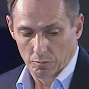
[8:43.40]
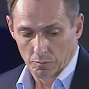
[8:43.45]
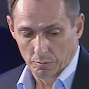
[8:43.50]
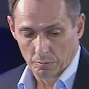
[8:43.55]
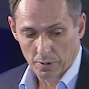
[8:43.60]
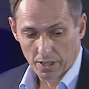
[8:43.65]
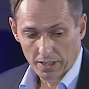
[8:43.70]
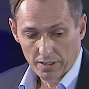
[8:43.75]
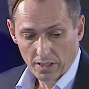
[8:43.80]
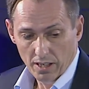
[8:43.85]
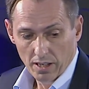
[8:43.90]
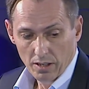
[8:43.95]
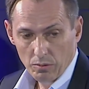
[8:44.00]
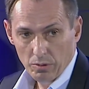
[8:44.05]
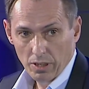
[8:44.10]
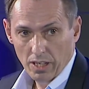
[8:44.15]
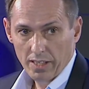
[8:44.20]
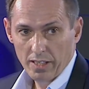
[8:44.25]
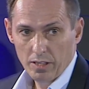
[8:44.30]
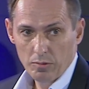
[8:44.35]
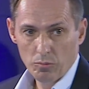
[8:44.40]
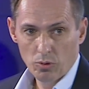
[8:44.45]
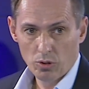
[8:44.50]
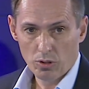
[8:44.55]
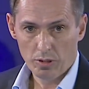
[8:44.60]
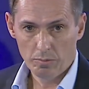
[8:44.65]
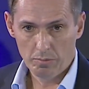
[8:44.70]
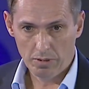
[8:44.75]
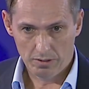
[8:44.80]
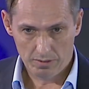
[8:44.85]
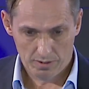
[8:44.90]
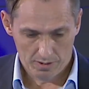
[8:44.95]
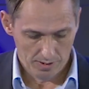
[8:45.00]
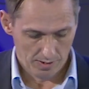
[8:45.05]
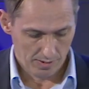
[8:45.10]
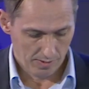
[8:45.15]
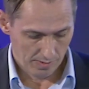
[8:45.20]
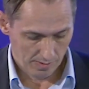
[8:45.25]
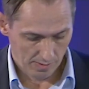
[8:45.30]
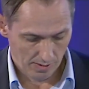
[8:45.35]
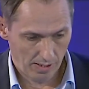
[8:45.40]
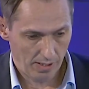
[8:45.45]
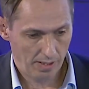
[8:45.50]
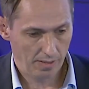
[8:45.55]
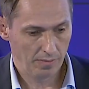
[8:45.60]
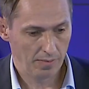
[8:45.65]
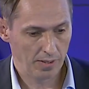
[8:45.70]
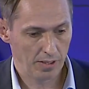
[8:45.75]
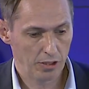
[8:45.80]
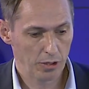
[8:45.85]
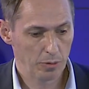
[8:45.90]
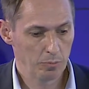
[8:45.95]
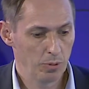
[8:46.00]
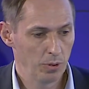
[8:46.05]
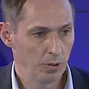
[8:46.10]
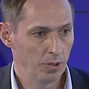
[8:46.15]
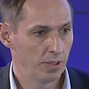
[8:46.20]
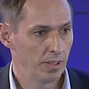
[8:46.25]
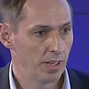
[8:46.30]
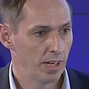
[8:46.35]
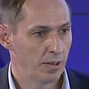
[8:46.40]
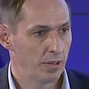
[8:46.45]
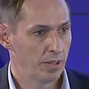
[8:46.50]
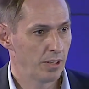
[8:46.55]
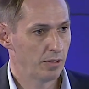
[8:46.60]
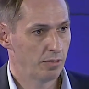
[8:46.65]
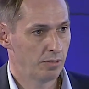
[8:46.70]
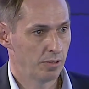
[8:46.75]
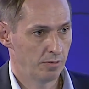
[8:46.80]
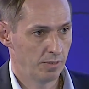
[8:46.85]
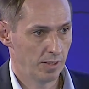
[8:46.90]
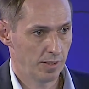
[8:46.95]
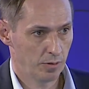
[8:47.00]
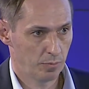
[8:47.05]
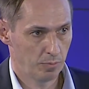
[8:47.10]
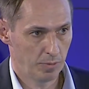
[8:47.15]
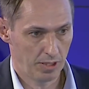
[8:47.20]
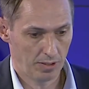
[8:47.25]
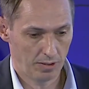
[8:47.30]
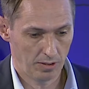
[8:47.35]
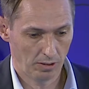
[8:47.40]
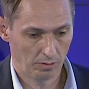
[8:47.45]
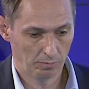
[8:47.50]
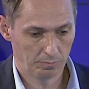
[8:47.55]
But we'll hear more about this very important area of investment.